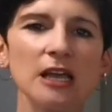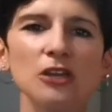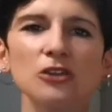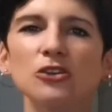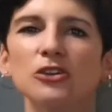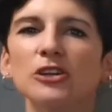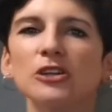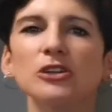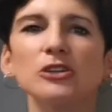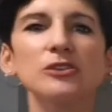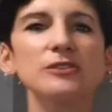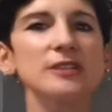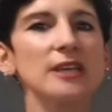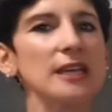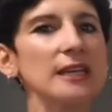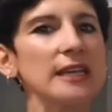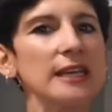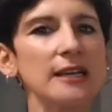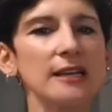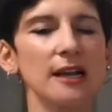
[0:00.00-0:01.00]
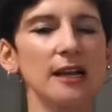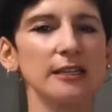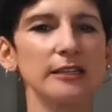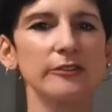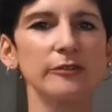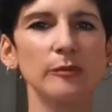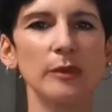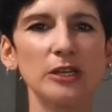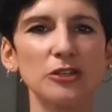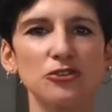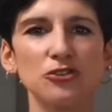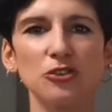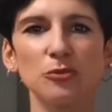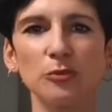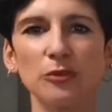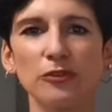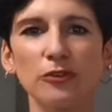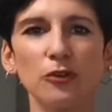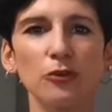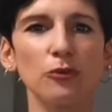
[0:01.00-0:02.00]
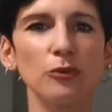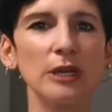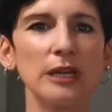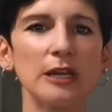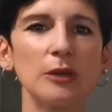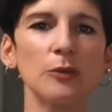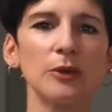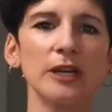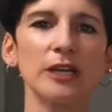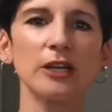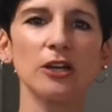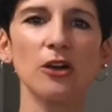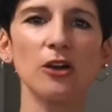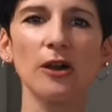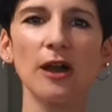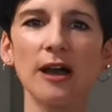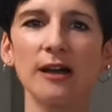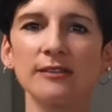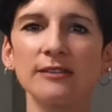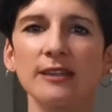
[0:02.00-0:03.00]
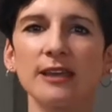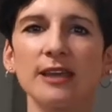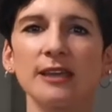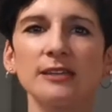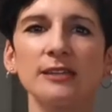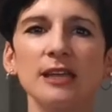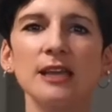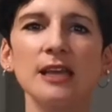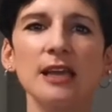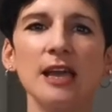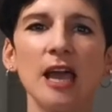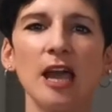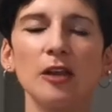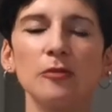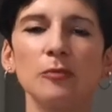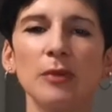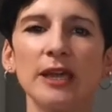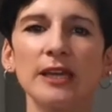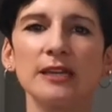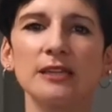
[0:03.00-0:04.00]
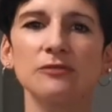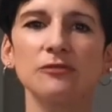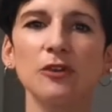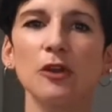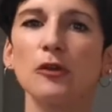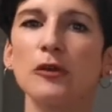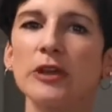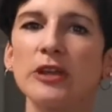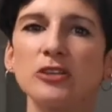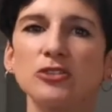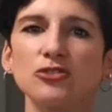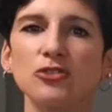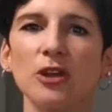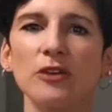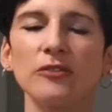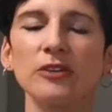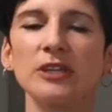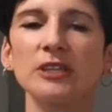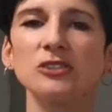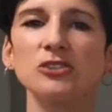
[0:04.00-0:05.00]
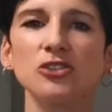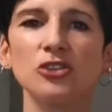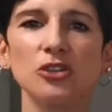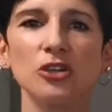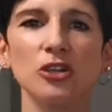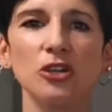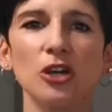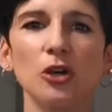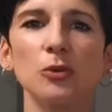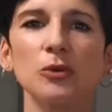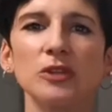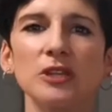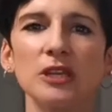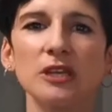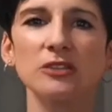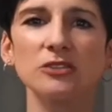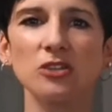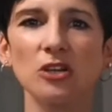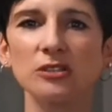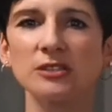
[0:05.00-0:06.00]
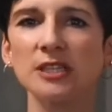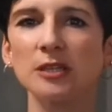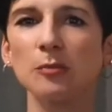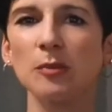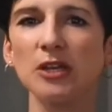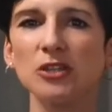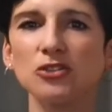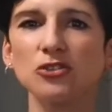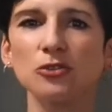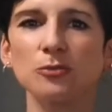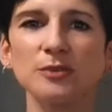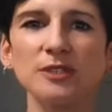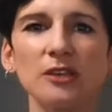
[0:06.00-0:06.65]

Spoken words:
You can use any kind of mushroom. If you really want to go out there and make it very extravagant, you can go with the exotic mushrooms.